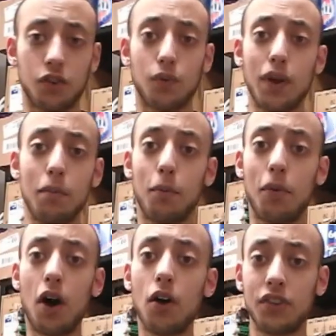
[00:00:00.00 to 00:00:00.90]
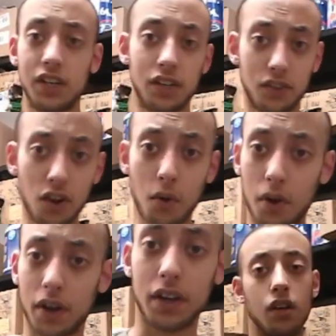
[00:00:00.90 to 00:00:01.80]
cerebral palsy and so
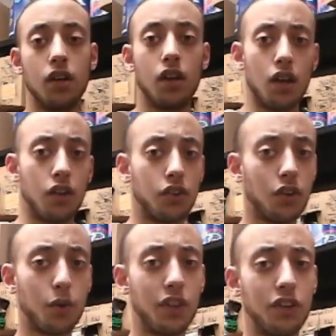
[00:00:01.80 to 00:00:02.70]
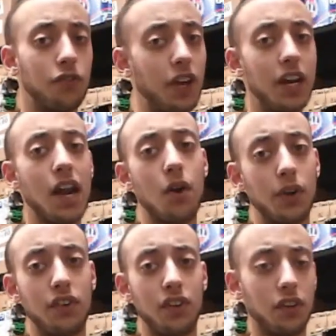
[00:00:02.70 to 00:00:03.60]
on. So this video
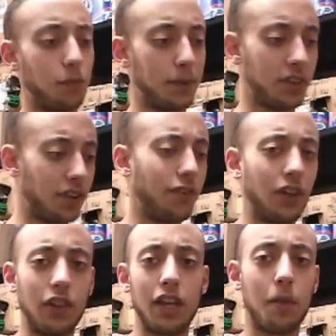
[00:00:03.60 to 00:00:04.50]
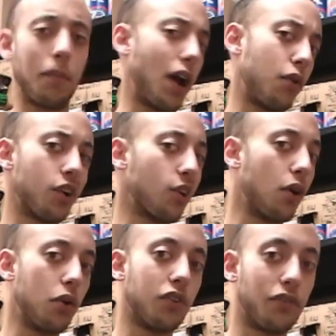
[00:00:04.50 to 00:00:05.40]
isn't specifically about
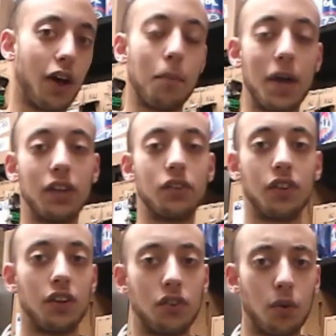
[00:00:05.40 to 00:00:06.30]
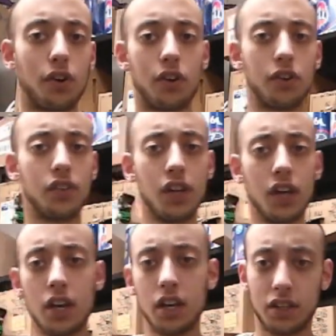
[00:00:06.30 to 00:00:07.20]
neurodevelopmental disorders.
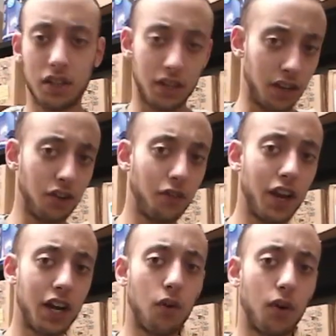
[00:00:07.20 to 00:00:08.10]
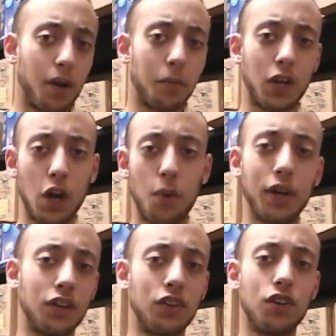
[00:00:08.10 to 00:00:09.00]
In this video, what I'm
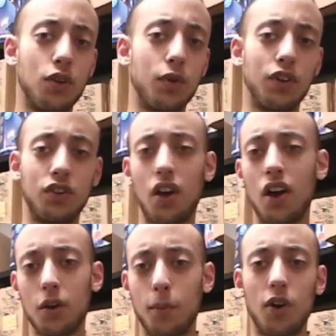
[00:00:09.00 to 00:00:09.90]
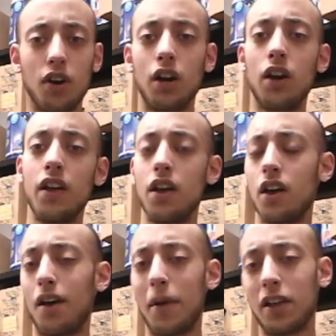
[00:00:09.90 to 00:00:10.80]
going to do is talk more
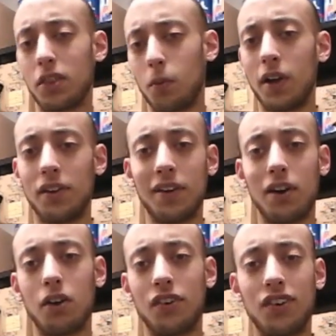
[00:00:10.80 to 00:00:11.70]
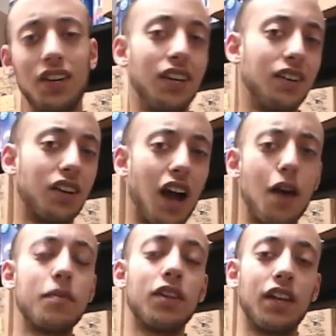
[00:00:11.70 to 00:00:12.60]
about the ones that are seen
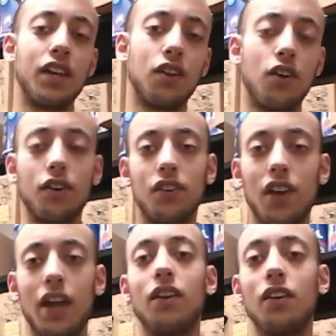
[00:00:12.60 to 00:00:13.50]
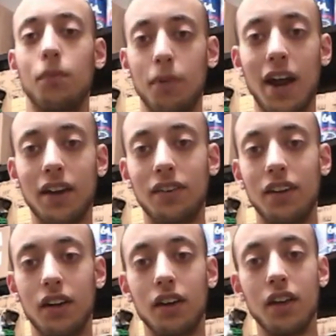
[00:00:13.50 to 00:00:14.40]
commonly alongside
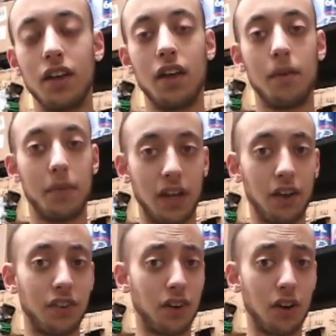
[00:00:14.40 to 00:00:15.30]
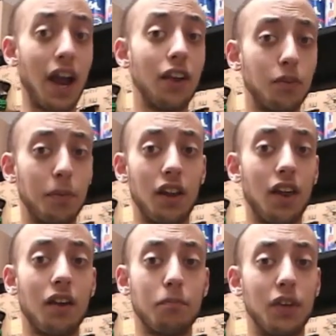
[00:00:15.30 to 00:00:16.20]
dyspraxia, because there has been a
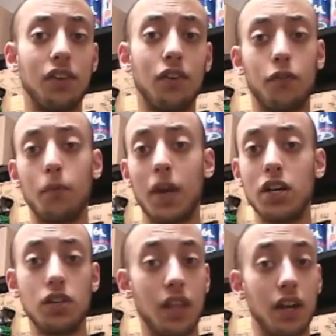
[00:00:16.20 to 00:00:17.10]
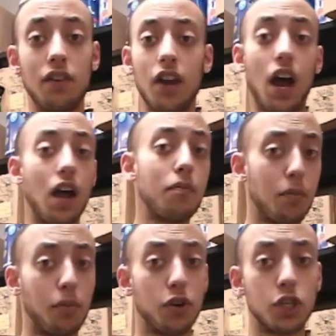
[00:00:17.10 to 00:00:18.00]
lot of misinformation that even I've
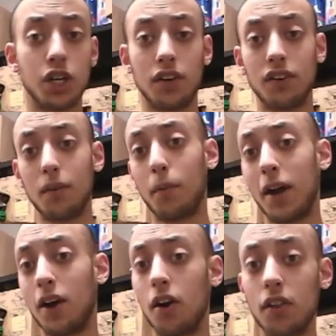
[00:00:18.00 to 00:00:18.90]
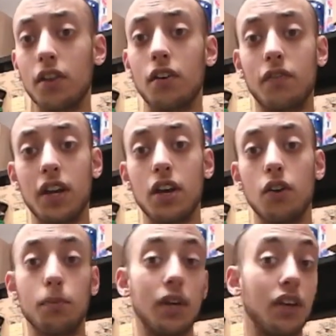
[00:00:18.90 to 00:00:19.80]
been pushing in some of my earlier
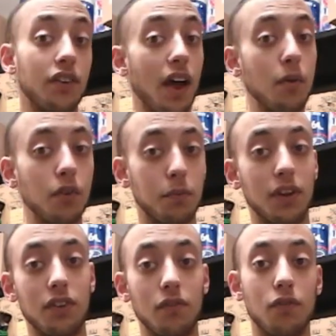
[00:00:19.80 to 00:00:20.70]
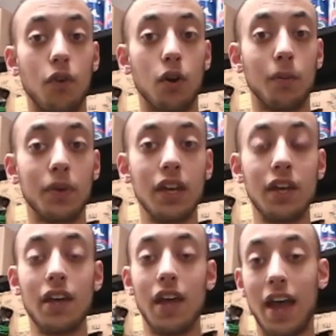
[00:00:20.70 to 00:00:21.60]
videos because I was misinformed.
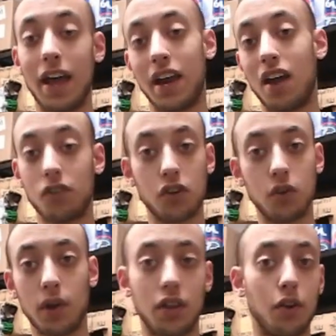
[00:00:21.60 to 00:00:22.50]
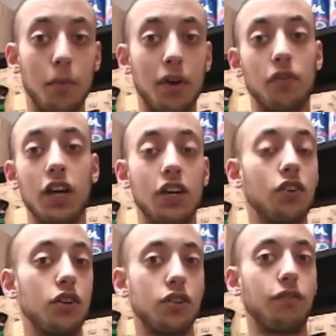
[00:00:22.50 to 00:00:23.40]
And after doing a little bit of
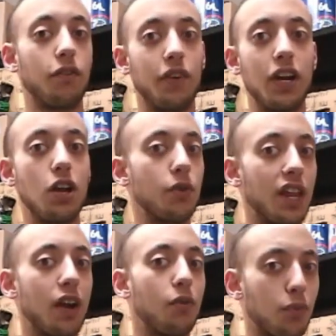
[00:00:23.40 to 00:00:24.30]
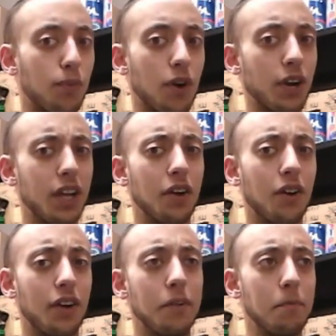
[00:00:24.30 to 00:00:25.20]
research for a video that I was working
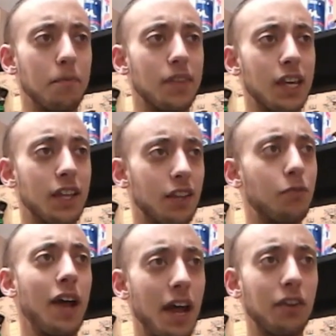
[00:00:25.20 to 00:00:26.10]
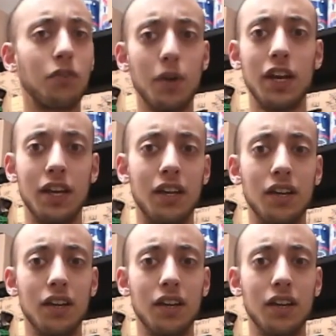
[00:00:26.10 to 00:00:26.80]
on this past week,